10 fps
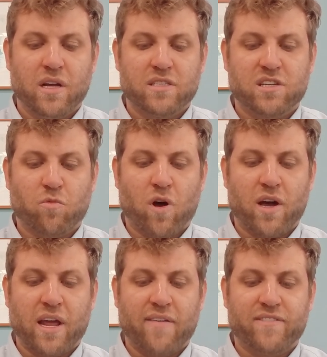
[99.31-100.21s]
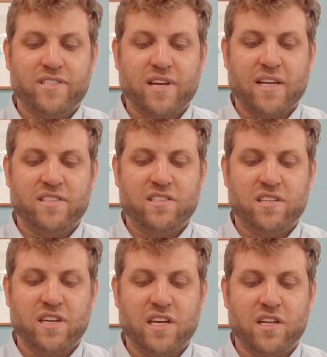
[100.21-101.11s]
Sawant emphasizes
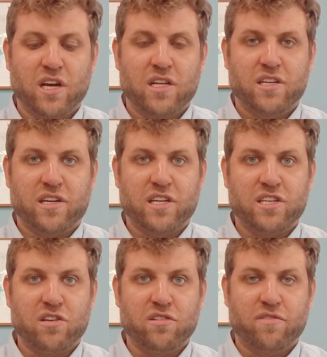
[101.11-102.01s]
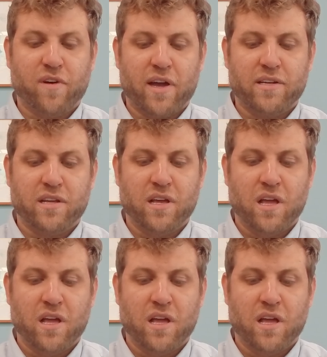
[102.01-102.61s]
the need to continue the fight